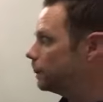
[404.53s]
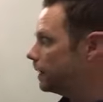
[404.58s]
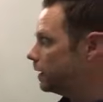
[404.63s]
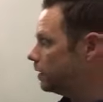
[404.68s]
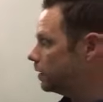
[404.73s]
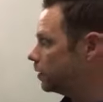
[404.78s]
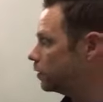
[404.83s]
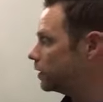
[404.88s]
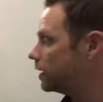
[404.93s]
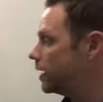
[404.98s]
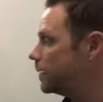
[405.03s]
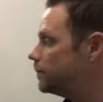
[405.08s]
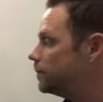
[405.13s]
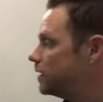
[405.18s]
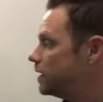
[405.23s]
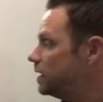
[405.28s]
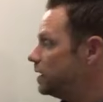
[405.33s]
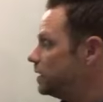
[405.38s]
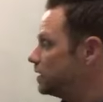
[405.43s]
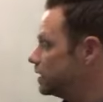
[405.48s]
Okay.
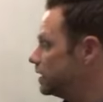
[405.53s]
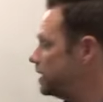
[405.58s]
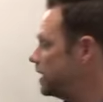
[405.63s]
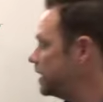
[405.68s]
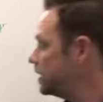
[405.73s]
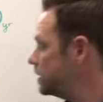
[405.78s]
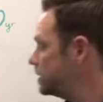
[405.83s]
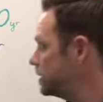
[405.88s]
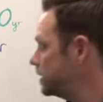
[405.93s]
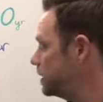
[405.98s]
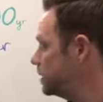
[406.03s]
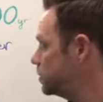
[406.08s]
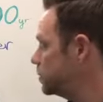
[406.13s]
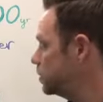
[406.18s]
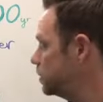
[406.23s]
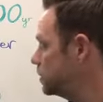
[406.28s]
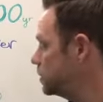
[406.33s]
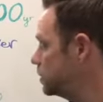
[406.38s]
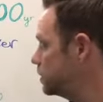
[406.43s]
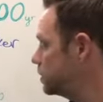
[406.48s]
The next thing, so
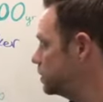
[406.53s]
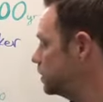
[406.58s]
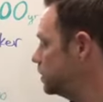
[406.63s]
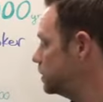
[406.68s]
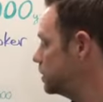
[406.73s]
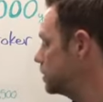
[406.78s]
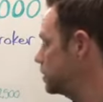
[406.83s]
this is